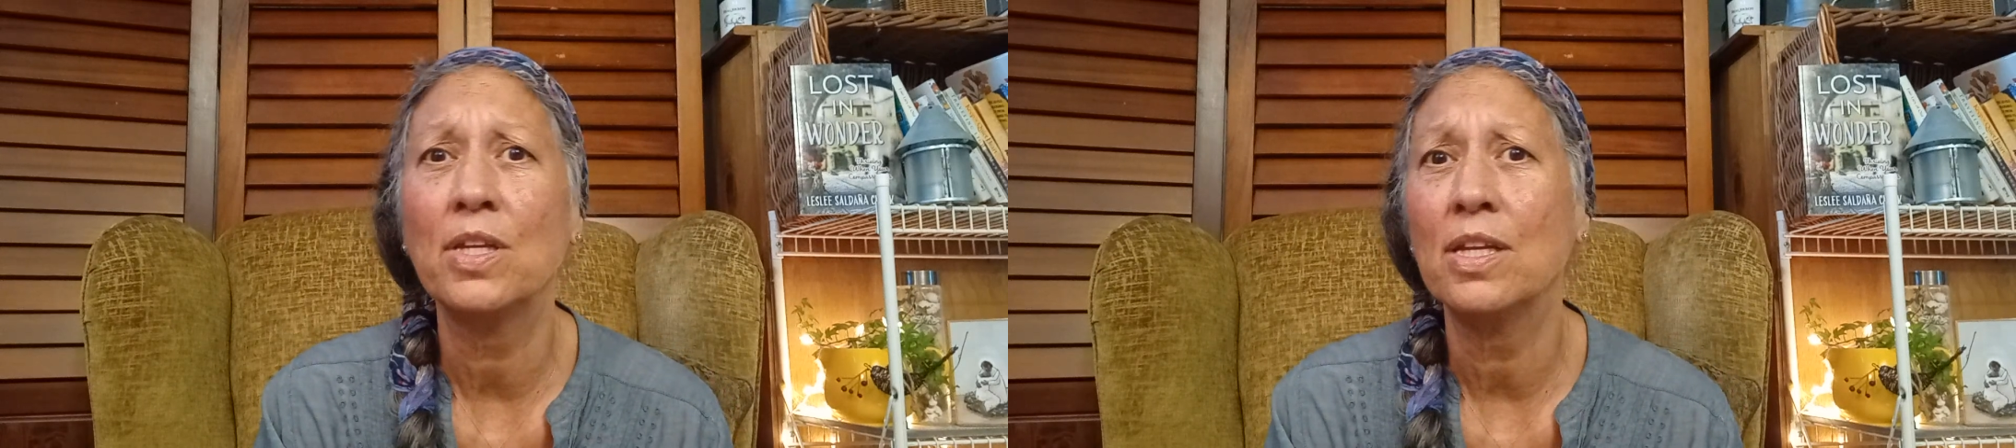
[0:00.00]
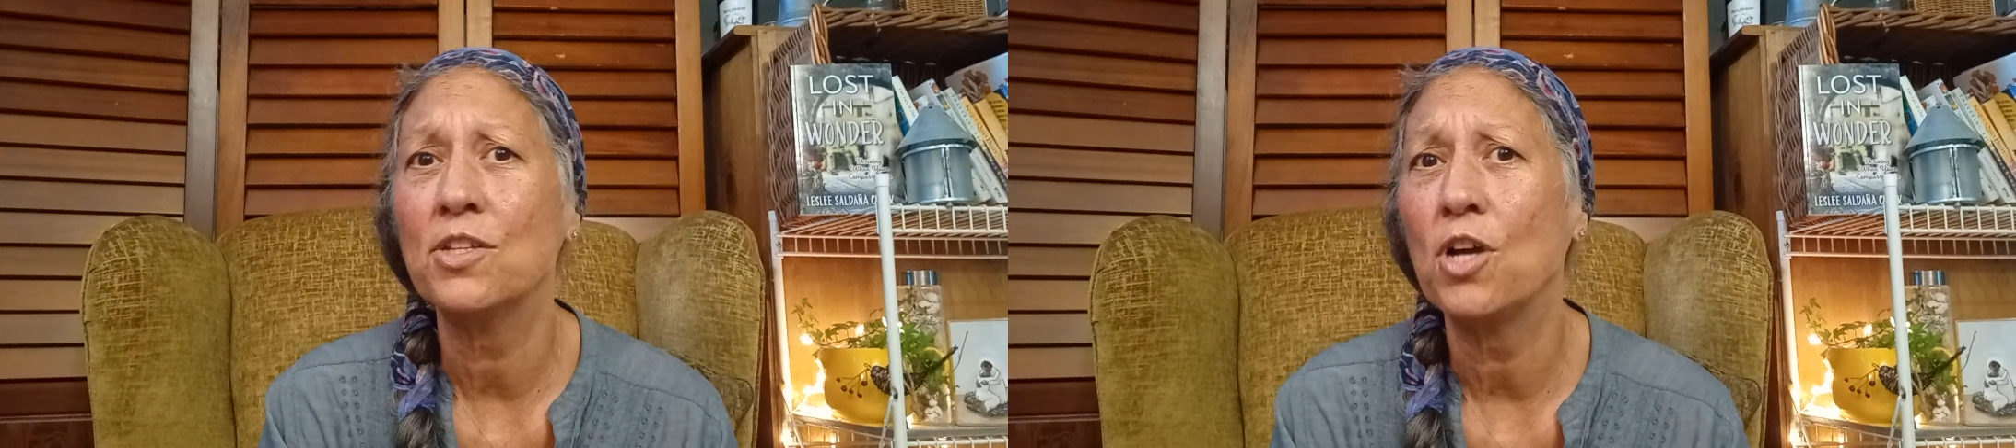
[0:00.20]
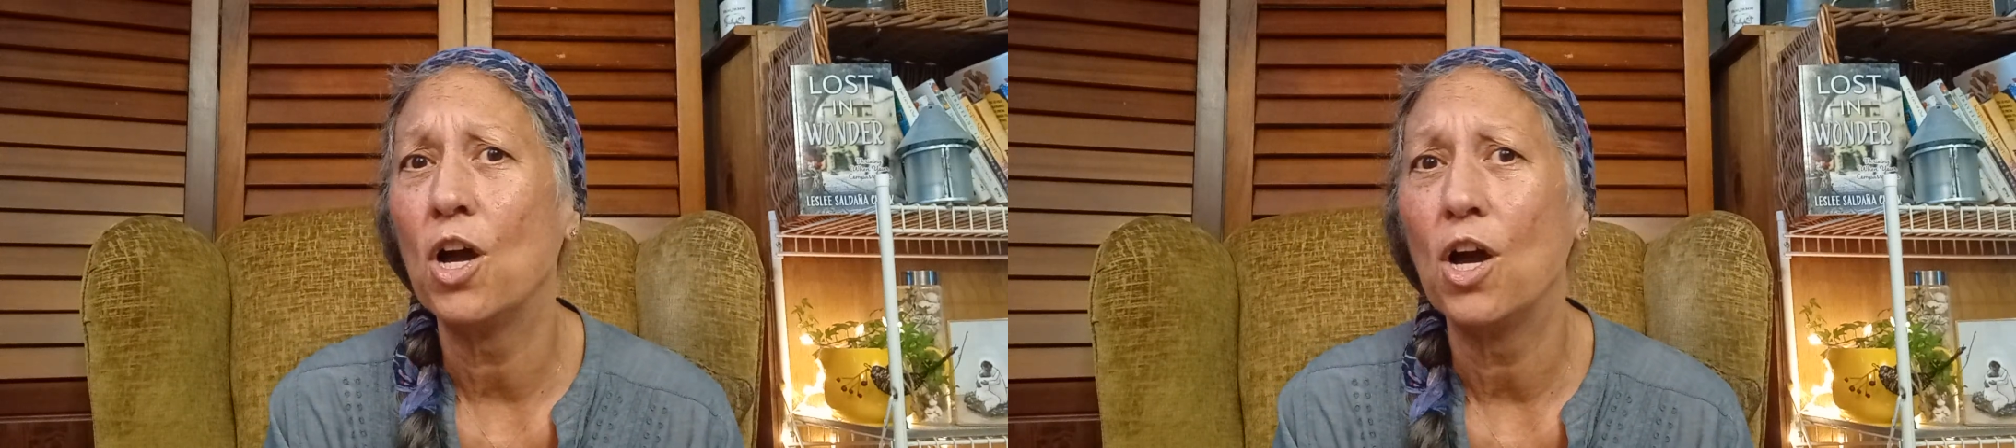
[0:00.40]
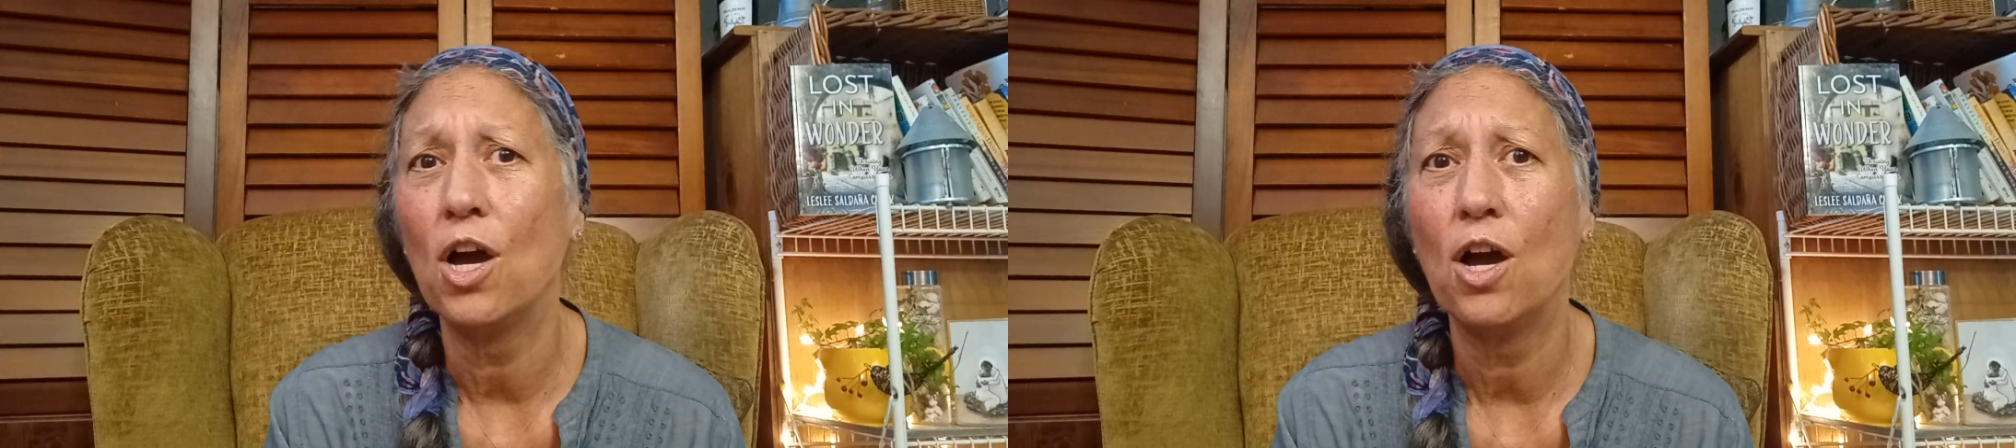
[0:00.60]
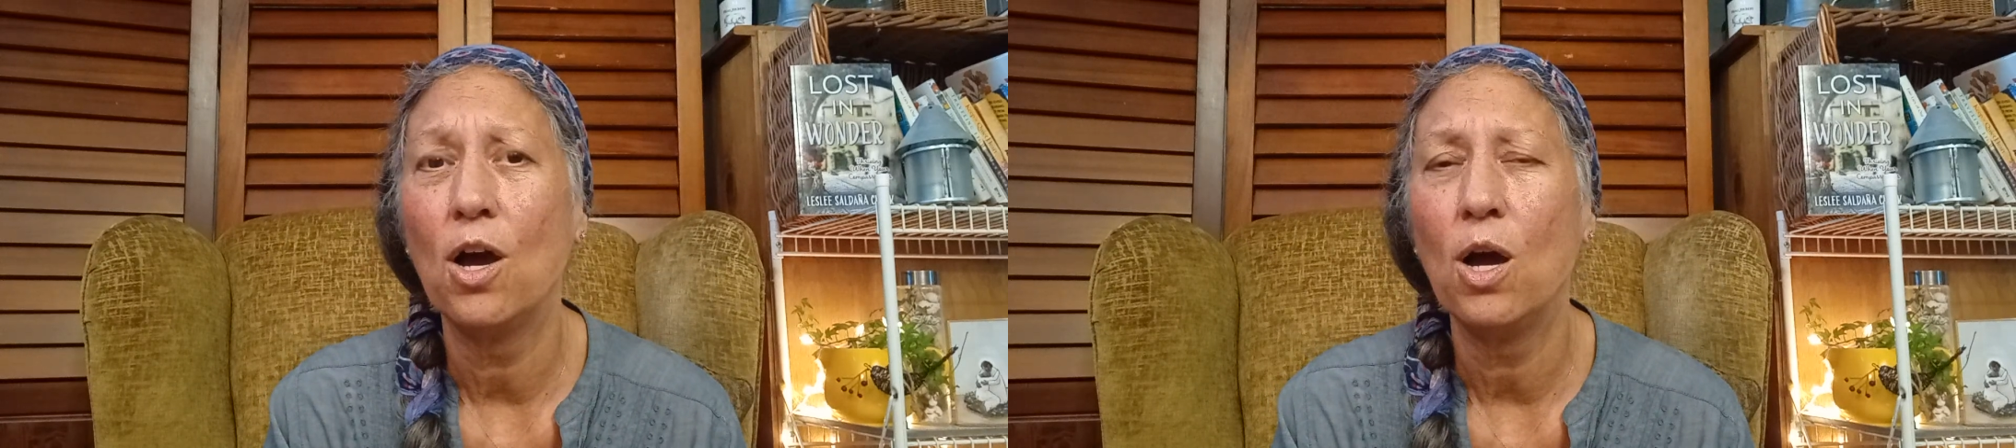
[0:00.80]
getting to,
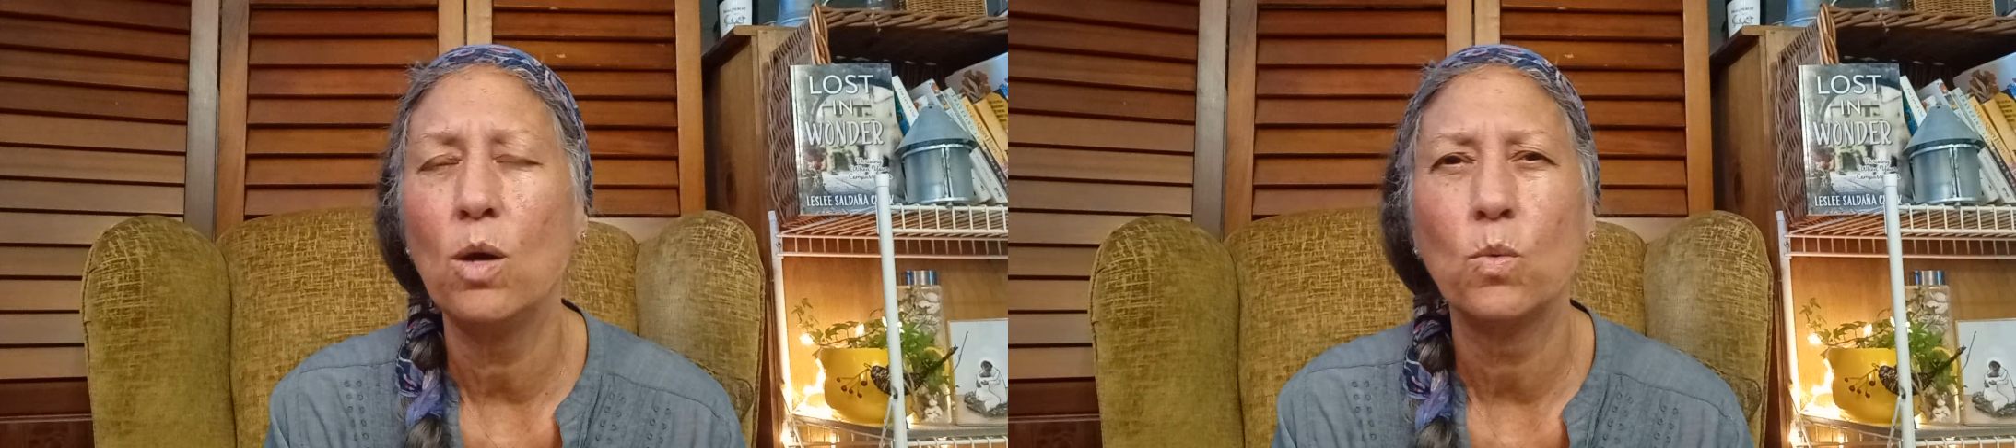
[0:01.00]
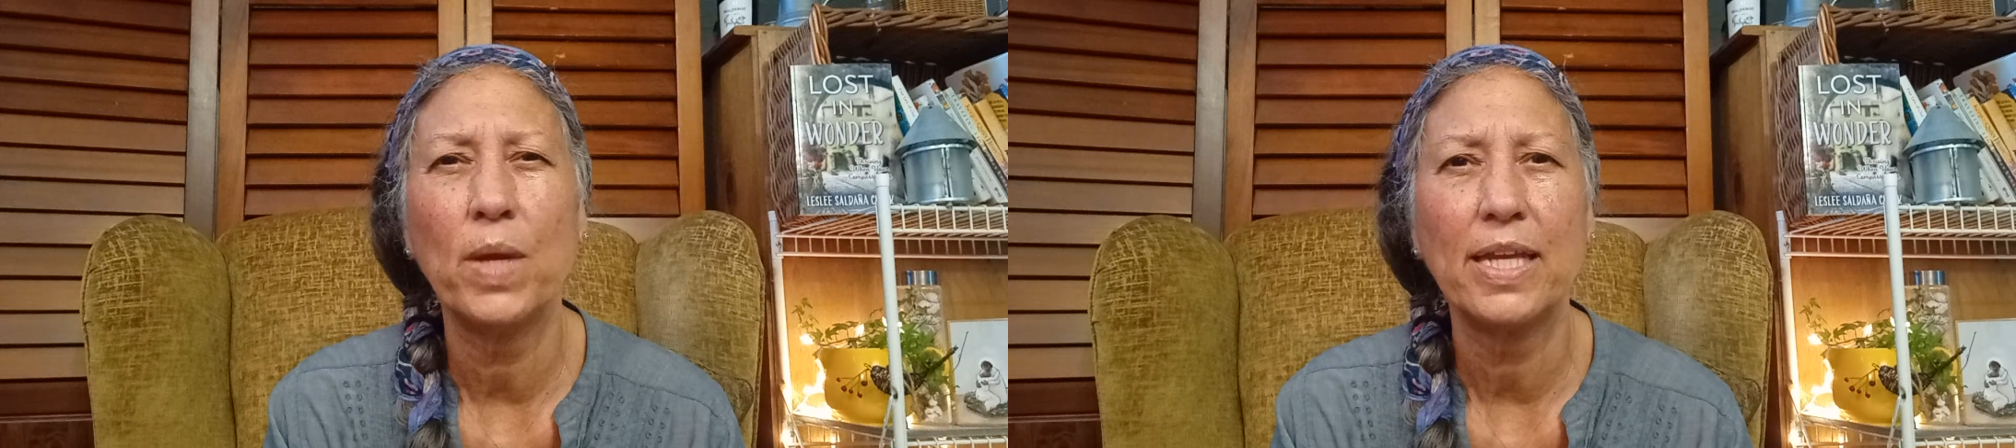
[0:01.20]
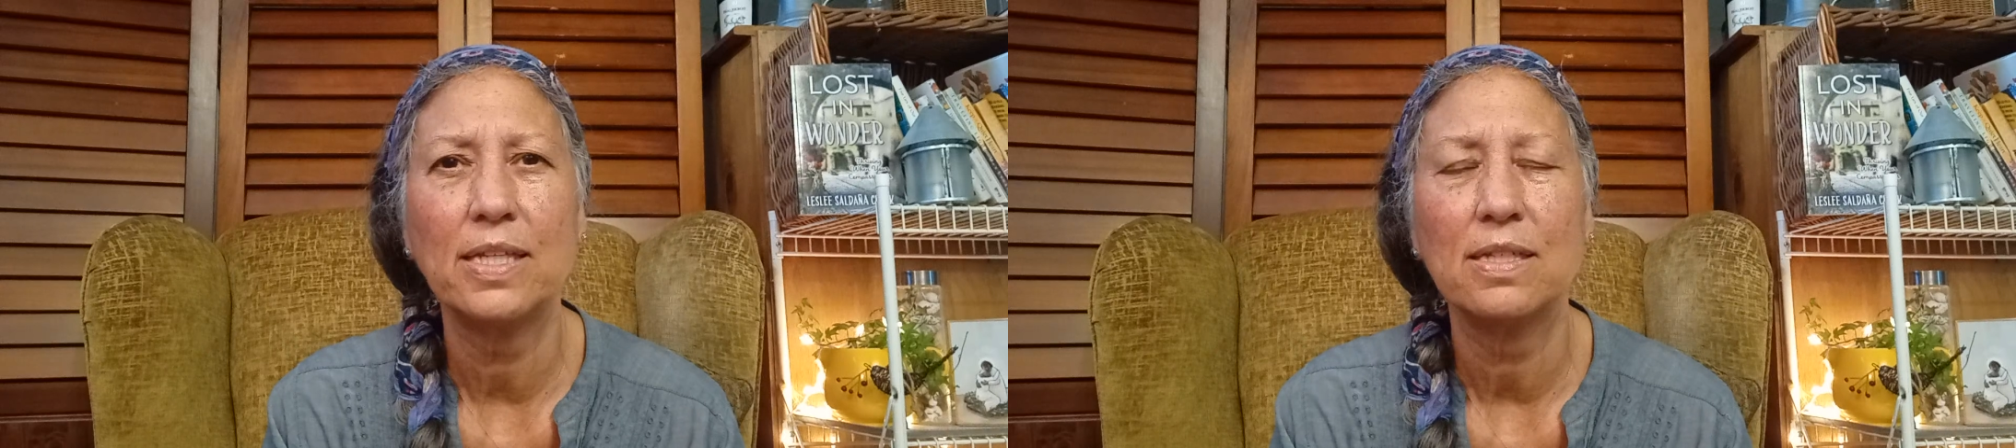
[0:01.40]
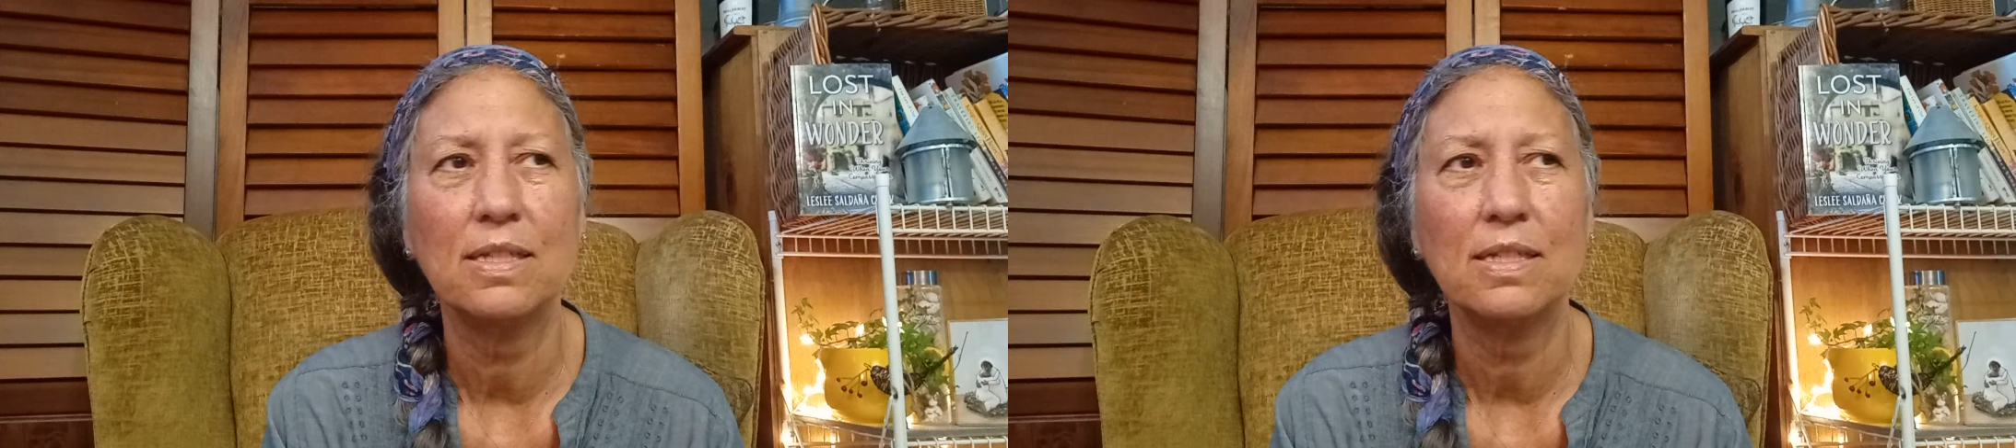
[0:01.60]
oh, wait,